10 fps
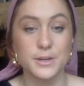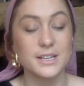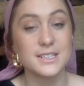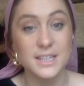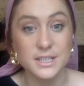
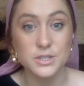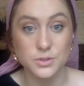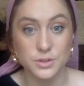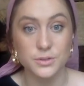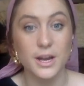because it is
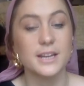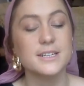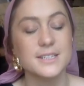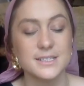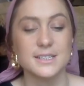true and
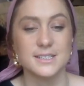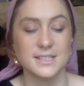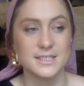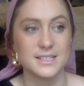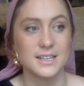it does
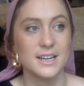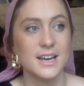exist.